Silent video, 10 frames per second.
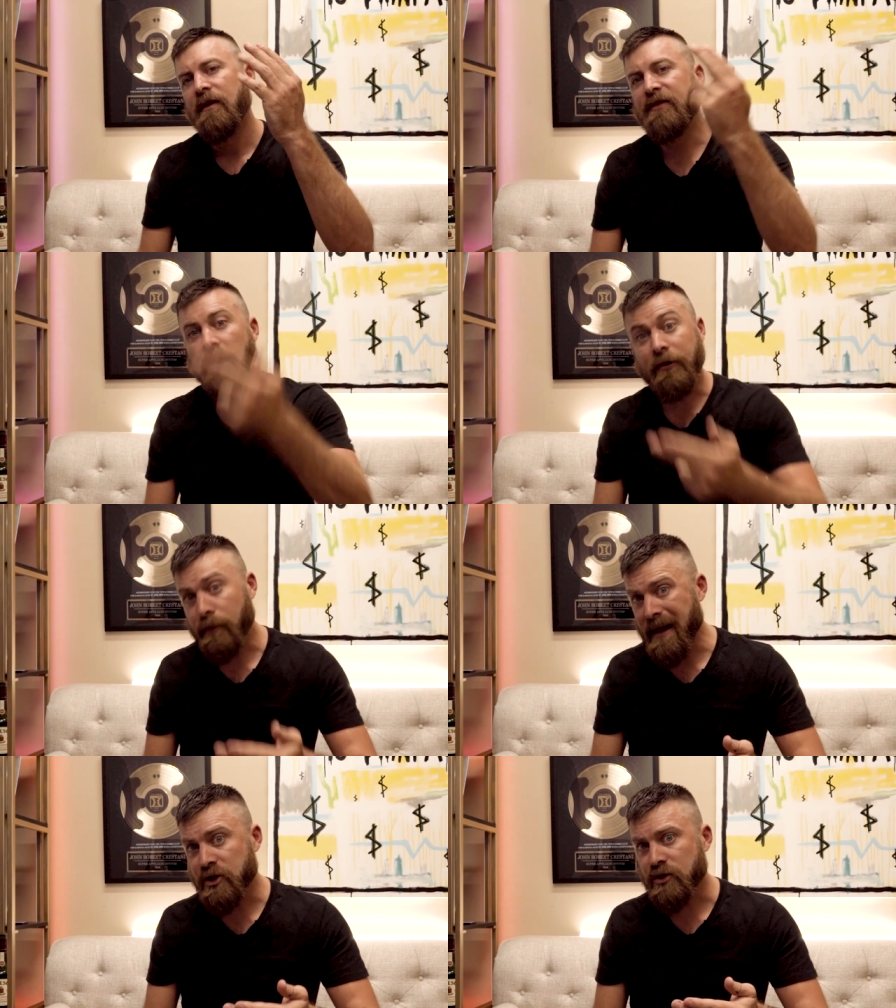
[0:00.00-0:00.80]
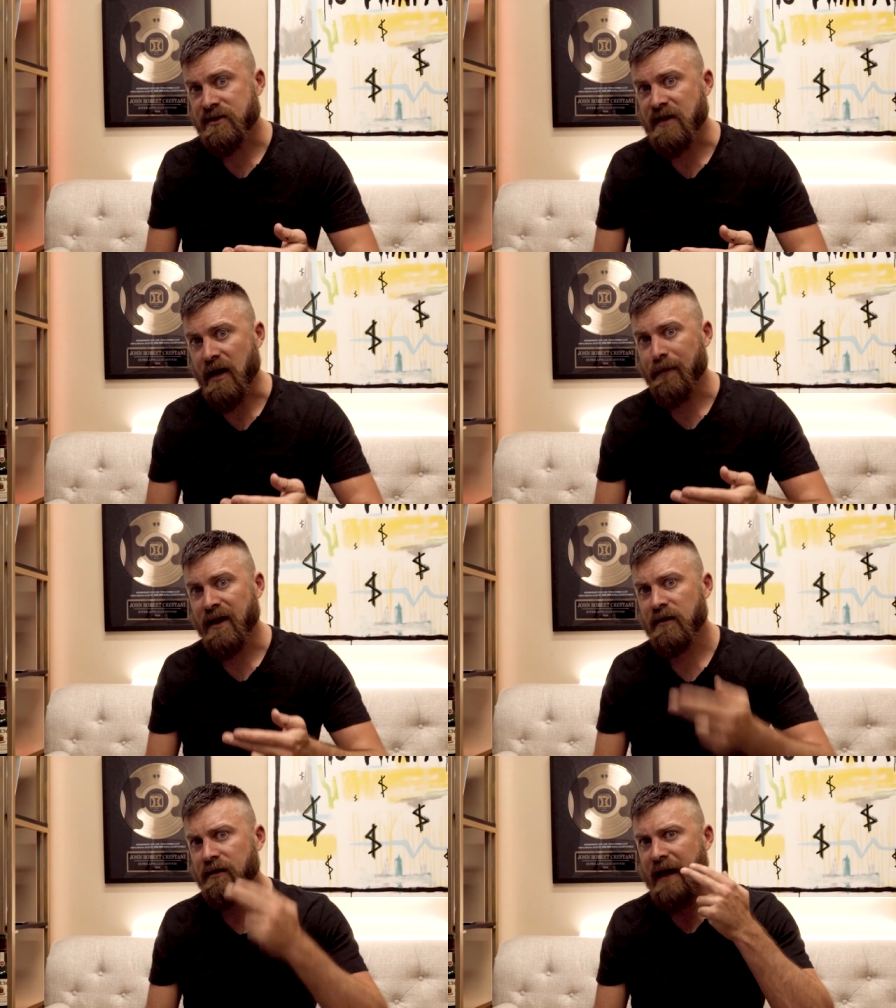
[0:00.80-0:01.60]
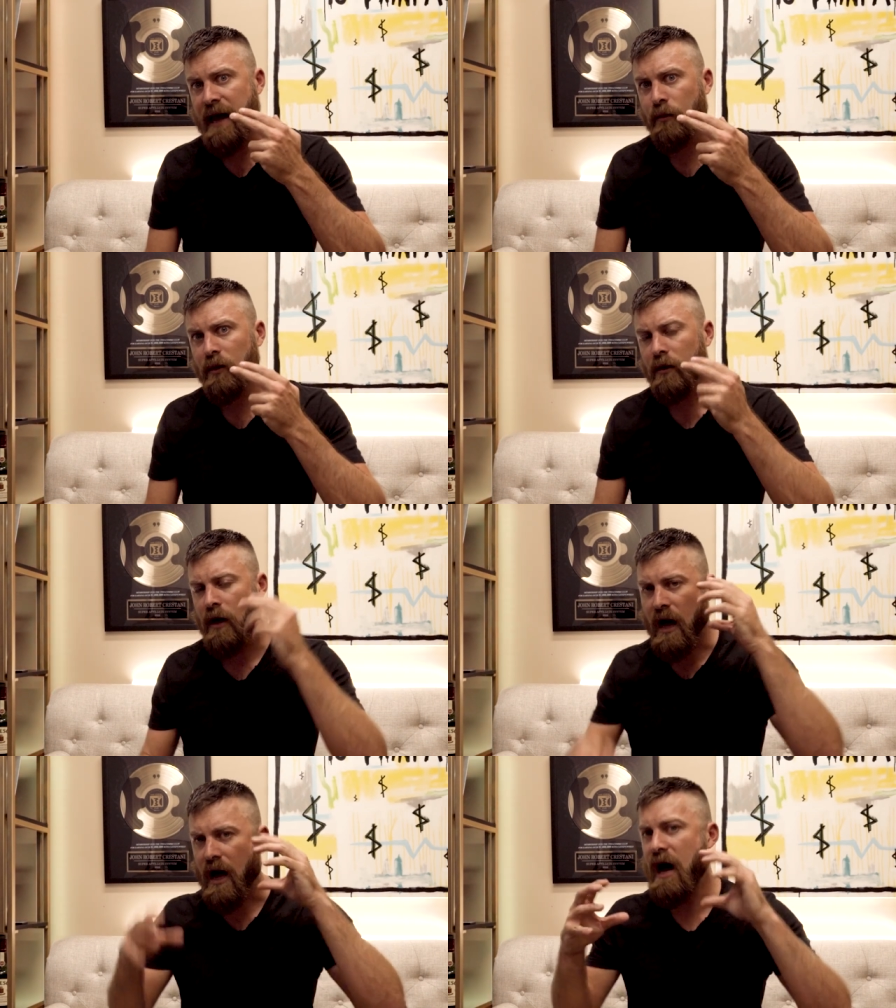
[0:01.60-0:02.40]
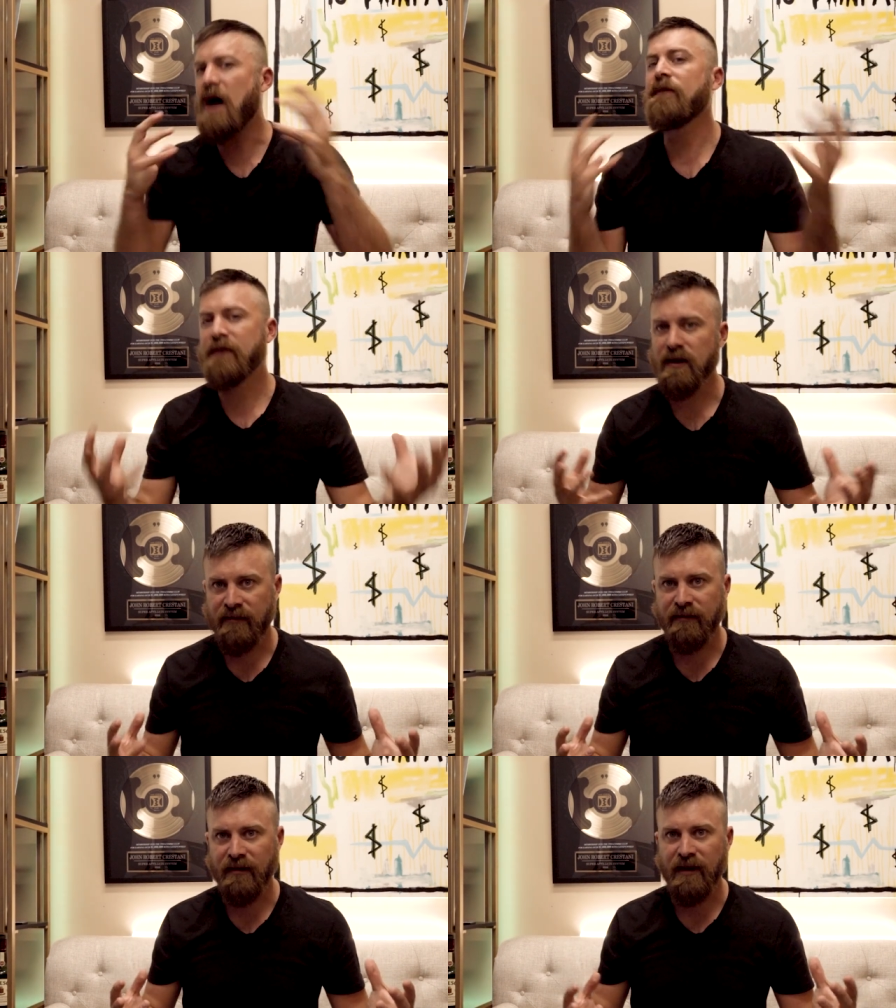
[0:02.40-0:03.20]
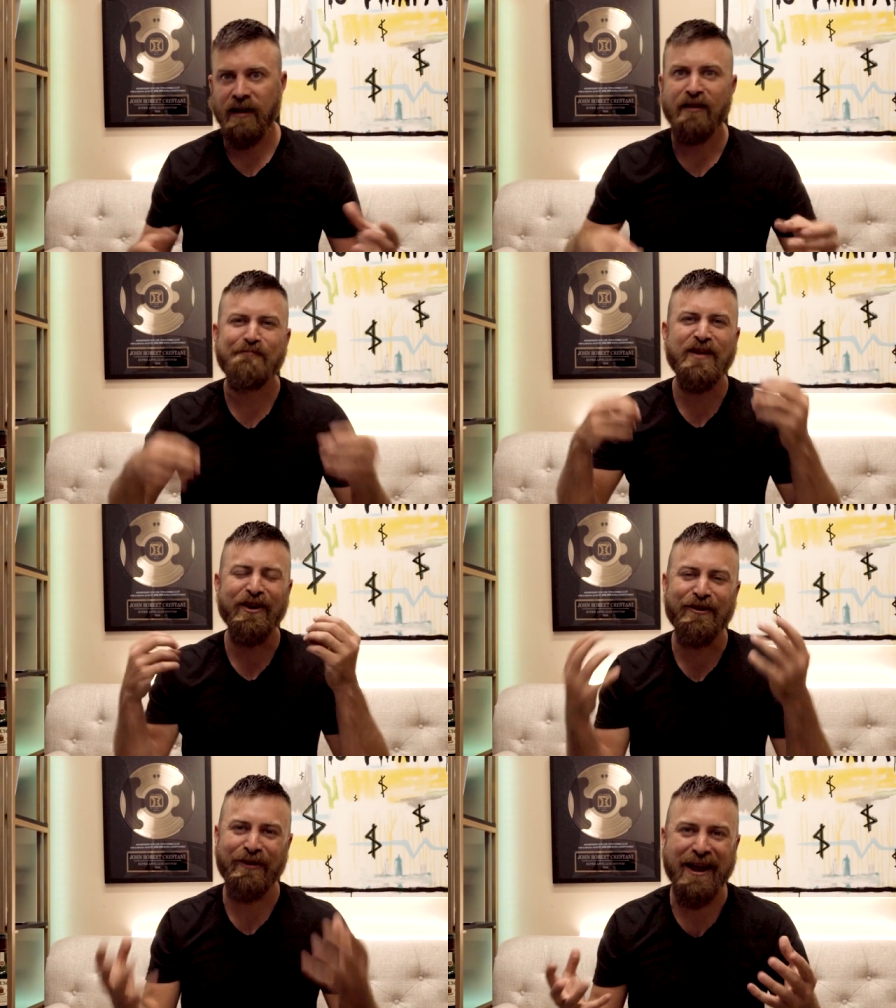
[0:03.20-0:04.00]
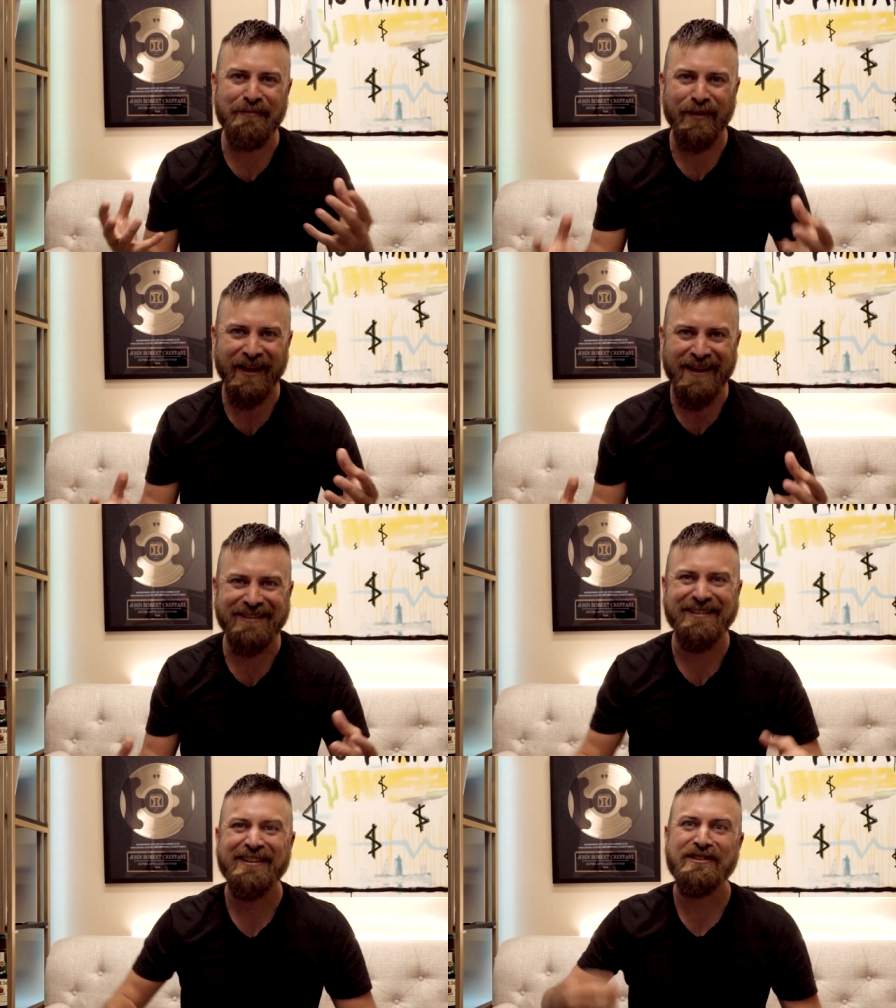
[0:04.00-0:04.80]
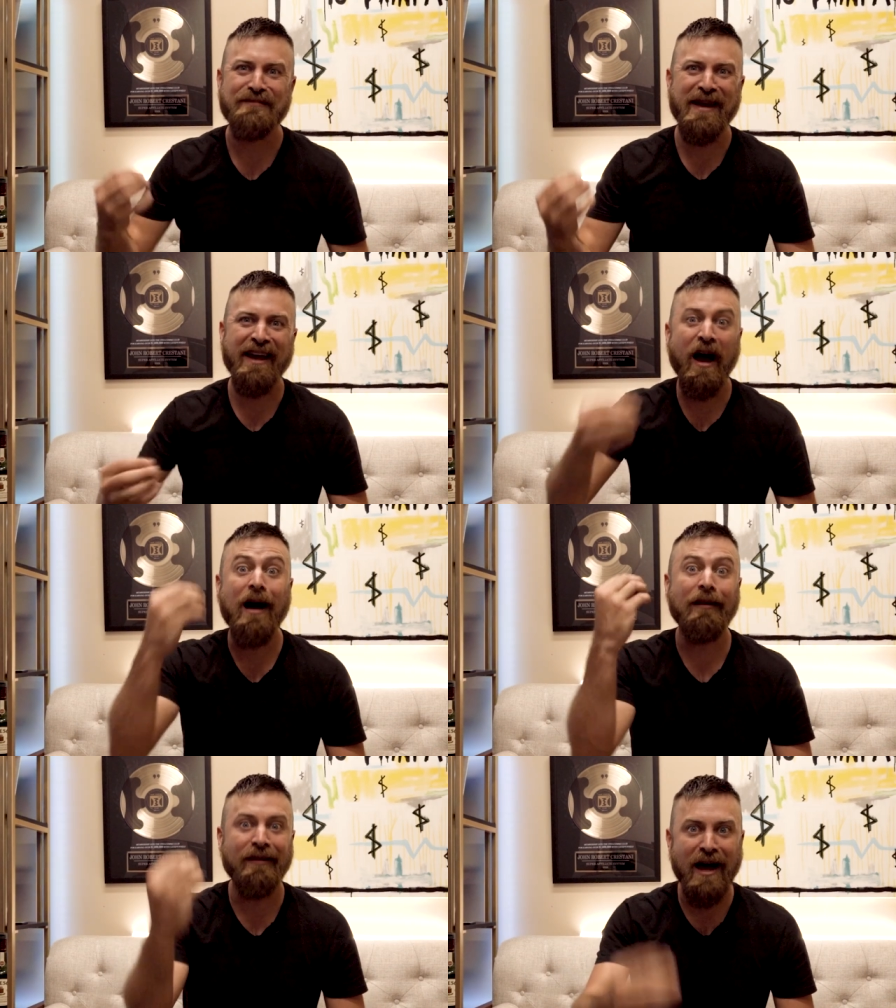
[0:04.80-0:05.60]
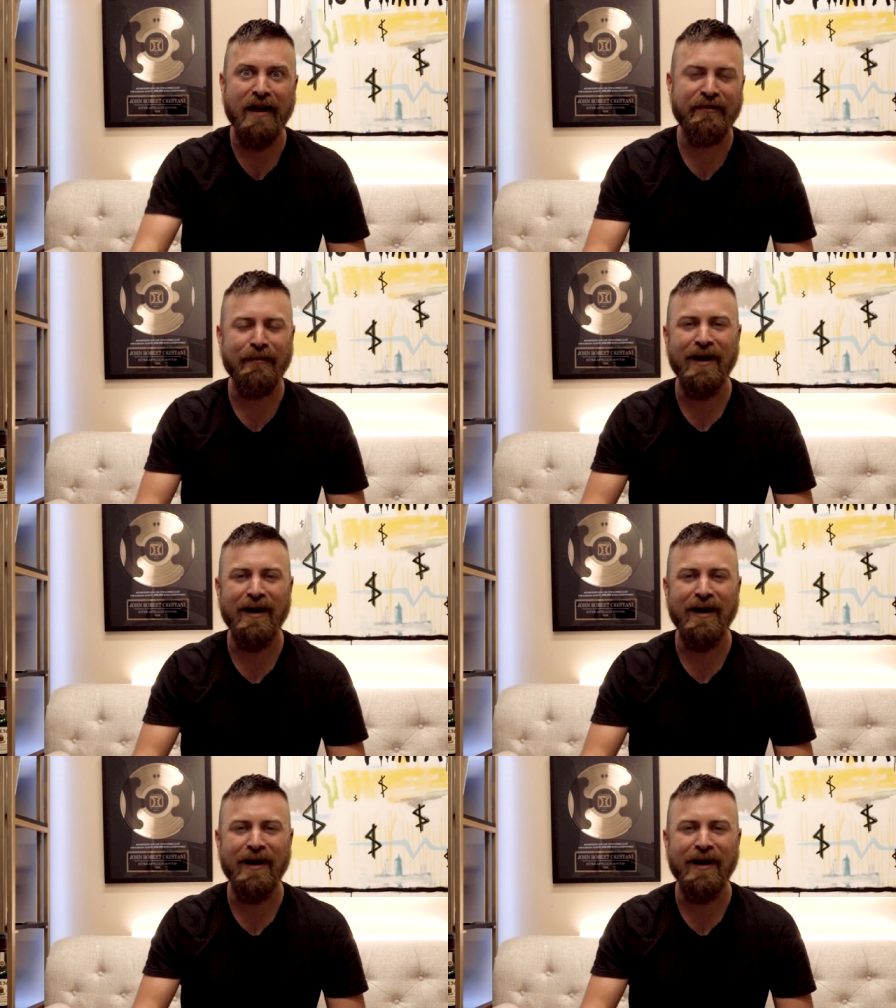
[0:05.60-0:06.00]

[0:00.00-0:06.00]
The other major segment that will obviously be a great place to make a lot of